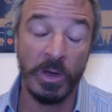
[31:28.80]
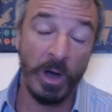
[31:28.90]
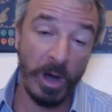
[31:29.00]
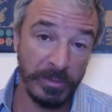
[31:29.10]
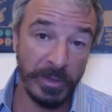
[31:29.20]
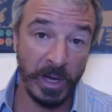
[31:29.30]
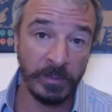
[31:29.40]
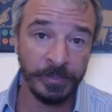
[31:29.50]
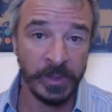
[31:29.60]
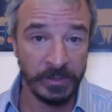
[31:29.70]

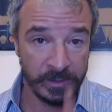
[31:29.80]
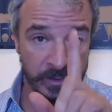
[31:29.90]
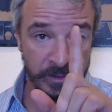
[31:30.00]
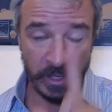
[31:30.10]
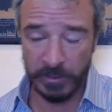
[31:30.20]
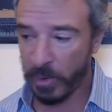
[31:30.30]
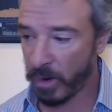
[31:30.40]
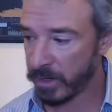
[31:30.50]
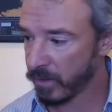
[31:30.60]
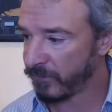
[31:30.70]
Although, this is the other
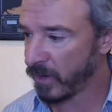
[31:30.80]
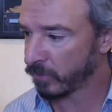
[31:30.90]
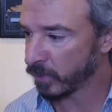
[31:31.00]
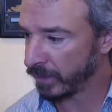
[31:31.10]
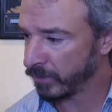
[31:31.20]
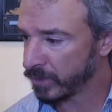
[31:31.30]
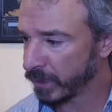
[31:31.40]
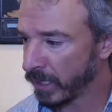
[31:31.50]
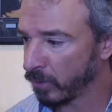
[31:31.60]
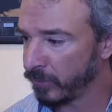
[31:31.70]
part here I found really
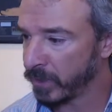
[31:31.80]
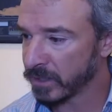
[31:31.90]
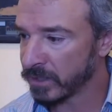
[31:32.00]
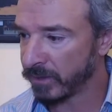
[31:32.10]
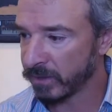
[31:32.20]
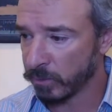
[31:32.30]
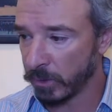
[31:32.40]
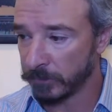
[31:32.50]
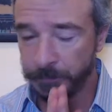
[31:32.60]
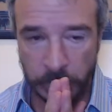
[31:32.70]
interesting. I don't know if you guys like this one.